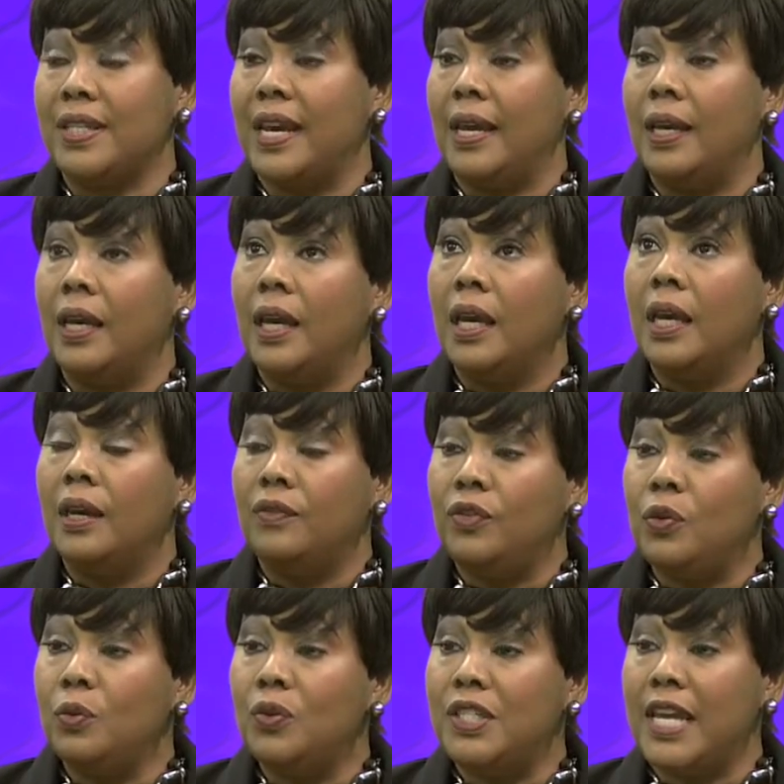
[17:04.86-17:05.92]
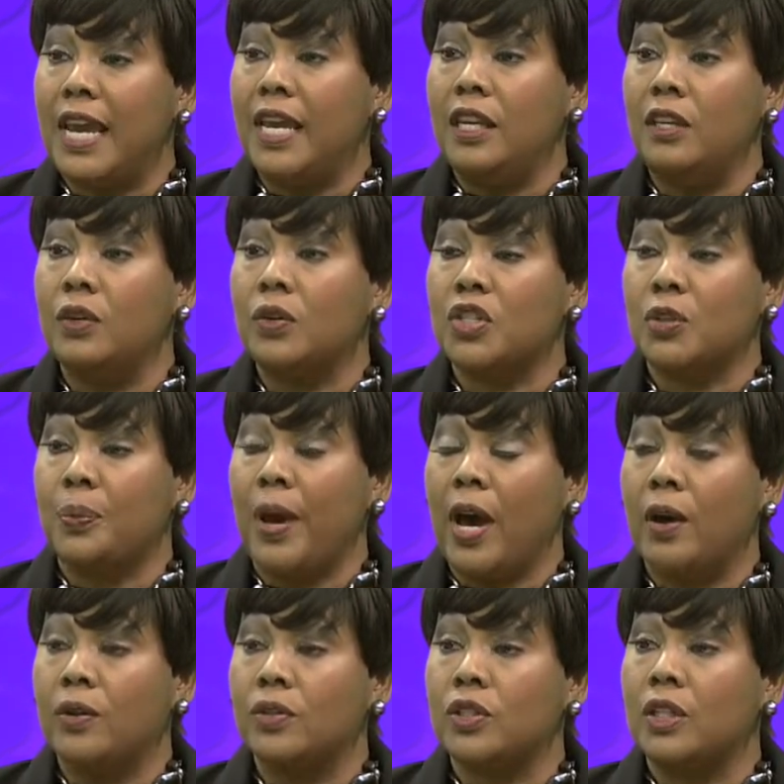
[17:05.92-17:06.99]
say, if you date your
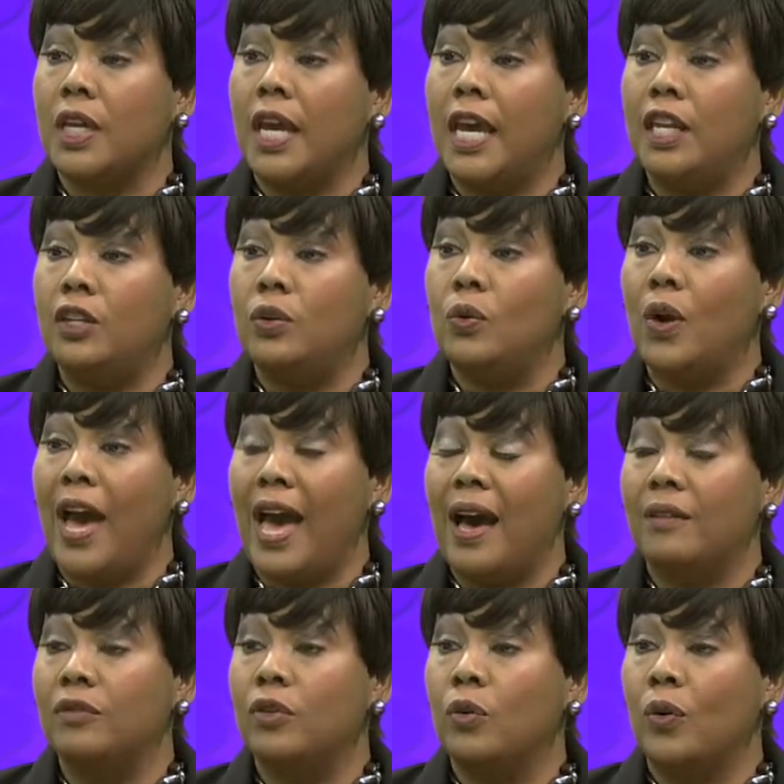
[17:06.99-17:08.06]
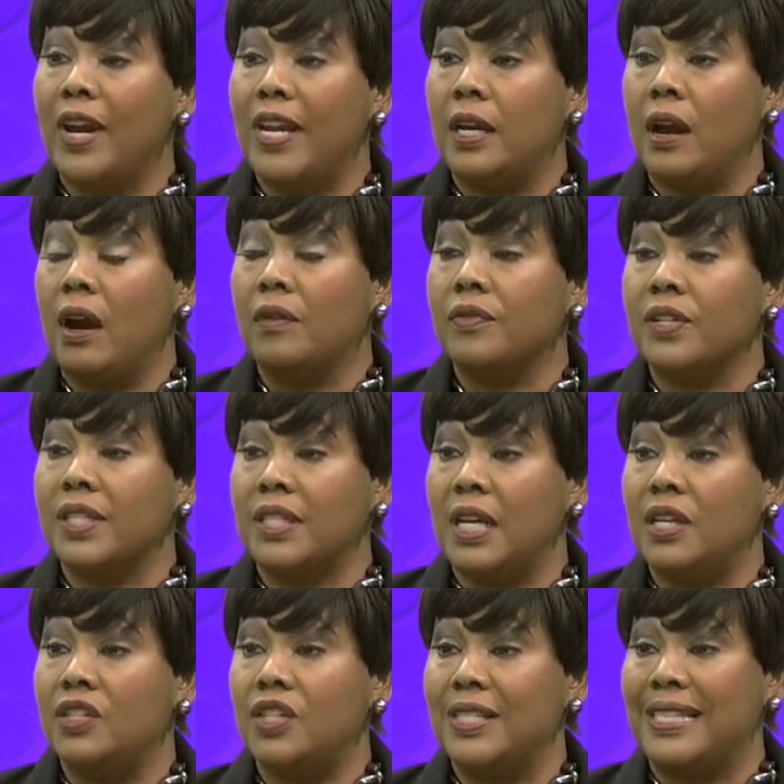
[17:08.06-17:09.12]
spouse and you have great
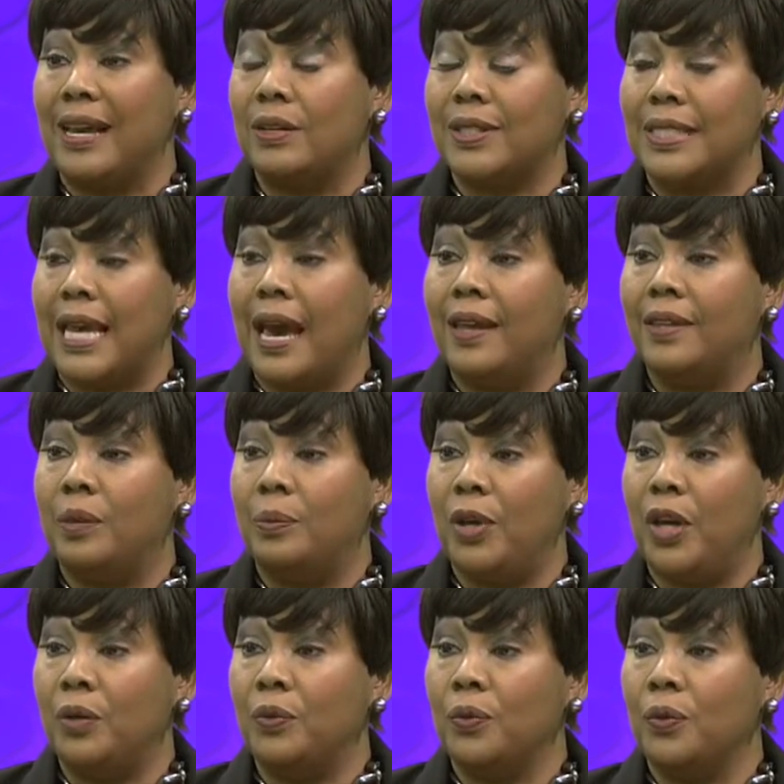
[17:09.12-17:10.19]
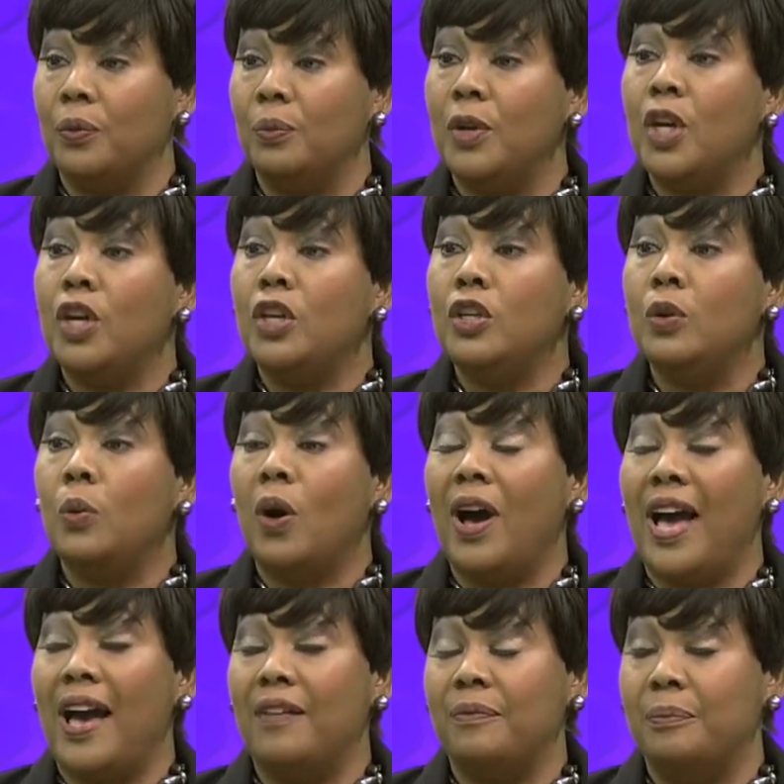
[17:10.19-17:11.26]
conversations outside the bedroom, you will
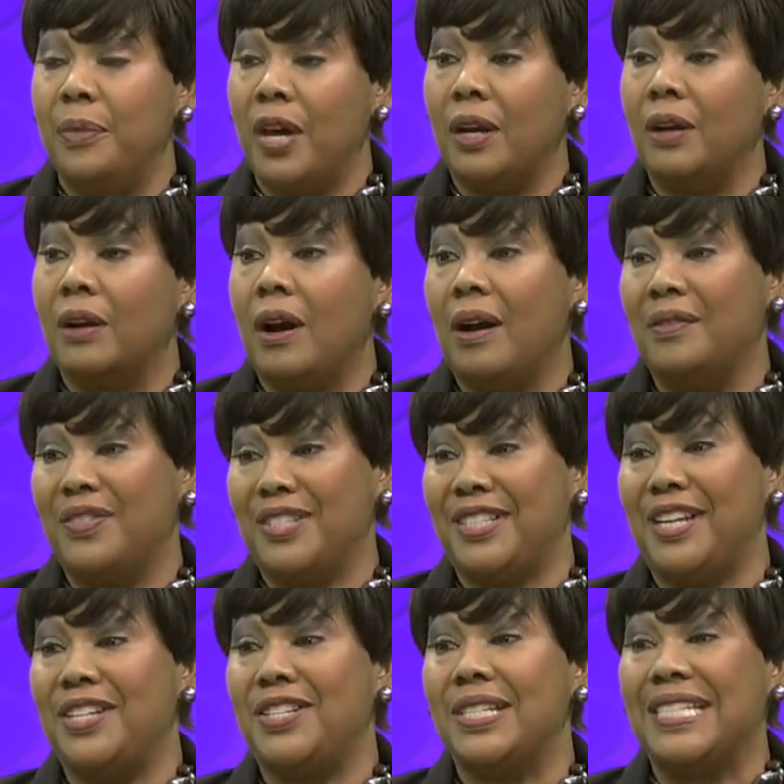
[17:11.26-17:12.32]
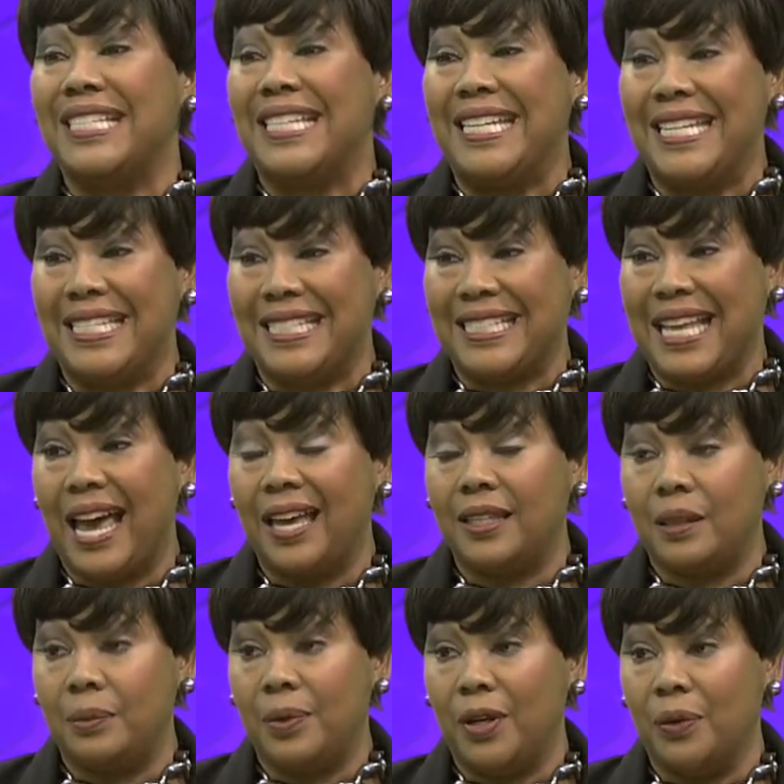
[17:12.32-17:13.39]
have better conversations inside
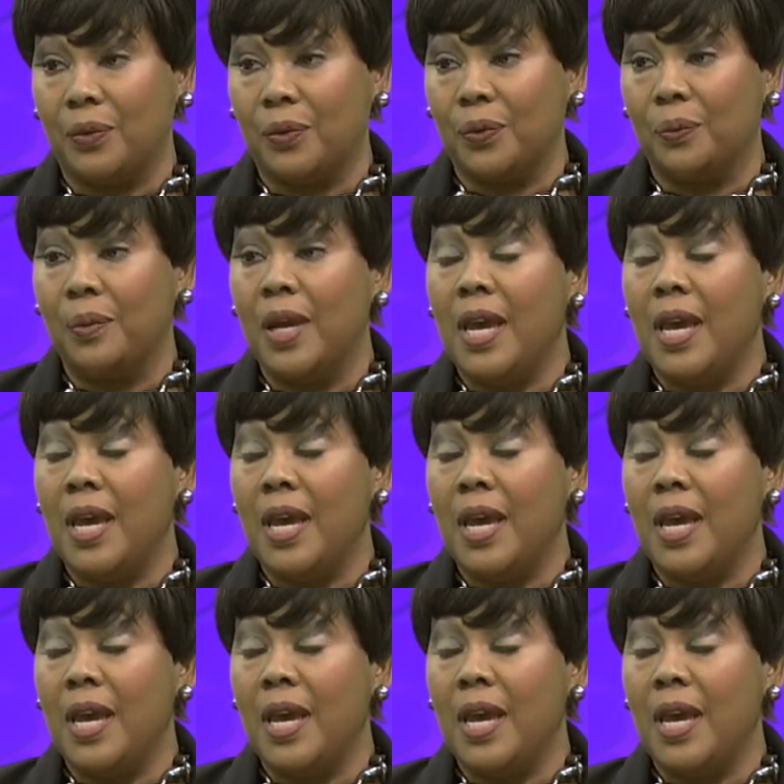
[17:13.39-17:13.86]
the bedroom.